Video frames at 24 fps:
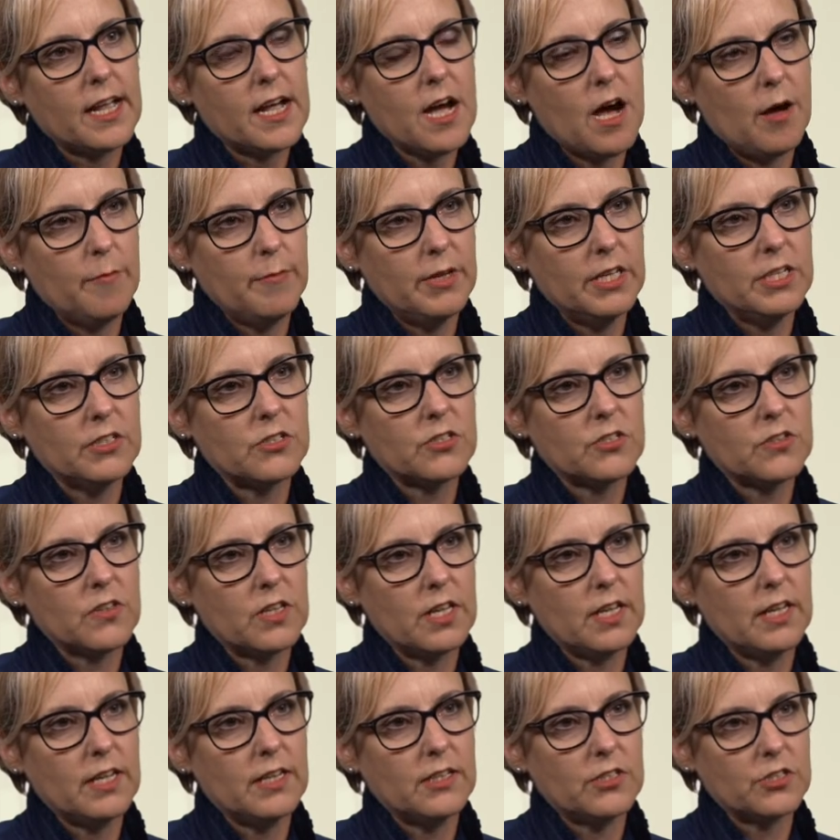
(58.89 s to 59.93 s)
come into
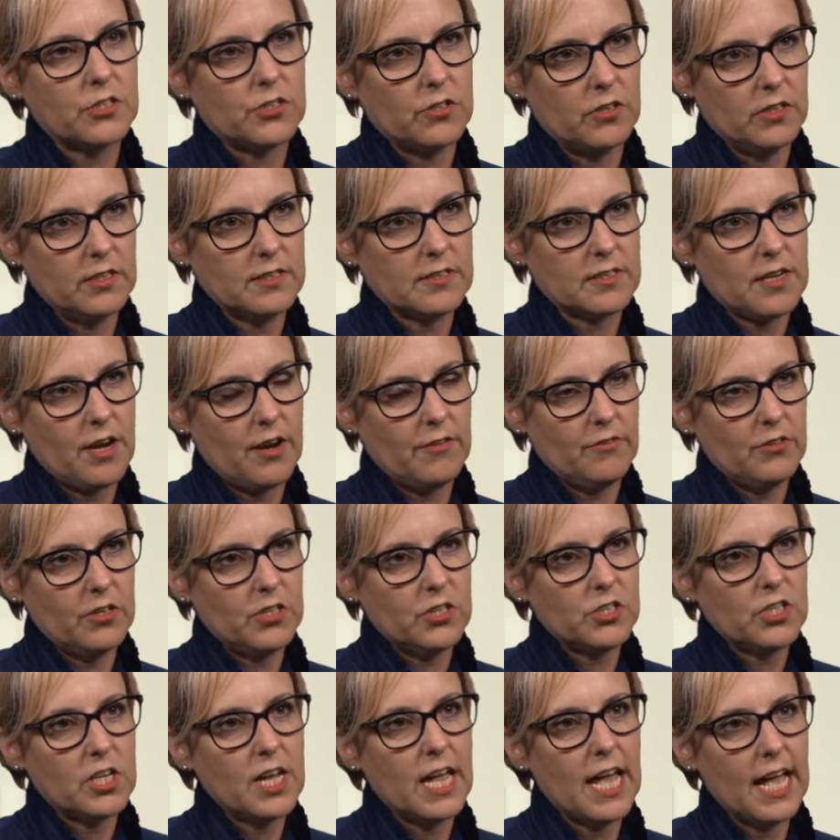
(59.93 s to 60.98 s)
the insurance
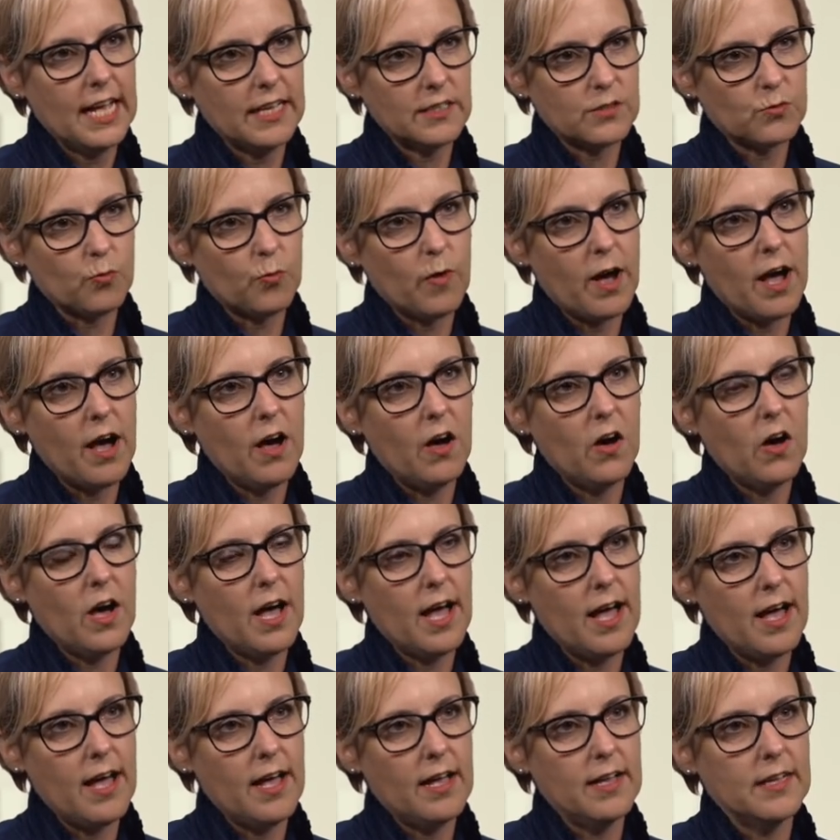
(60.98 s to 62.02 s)
coverage as well
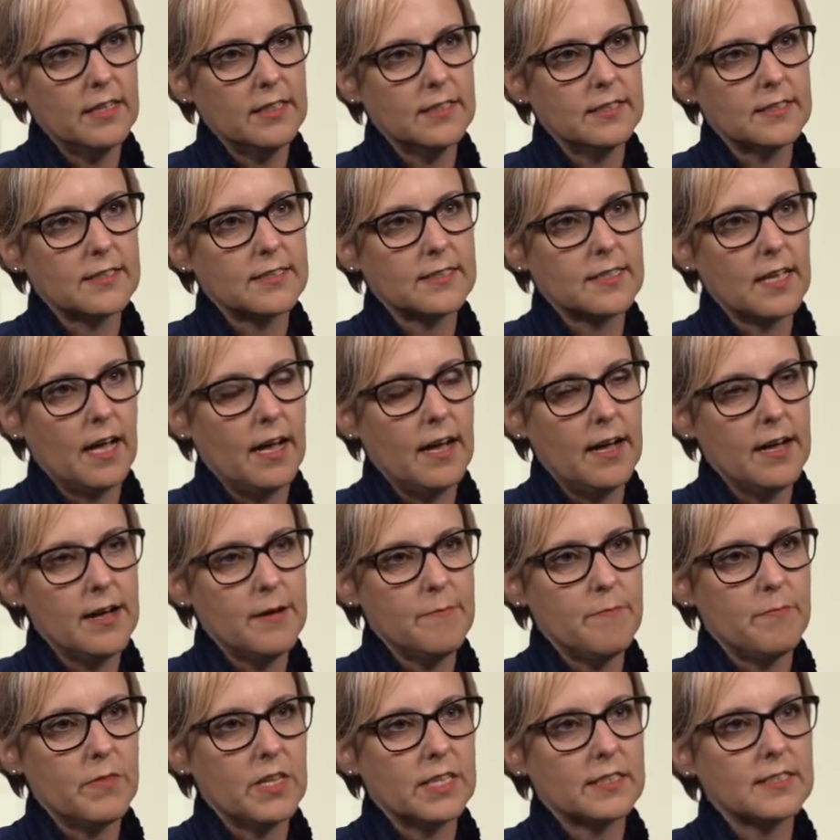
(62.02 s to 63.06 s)
as
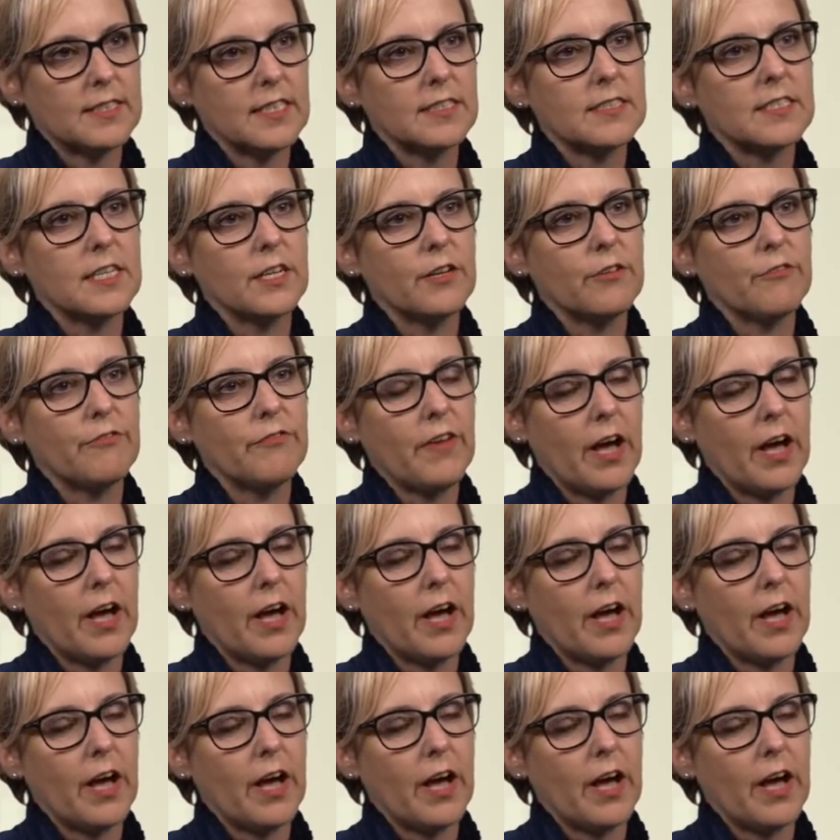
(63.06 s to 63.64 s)
um, assisting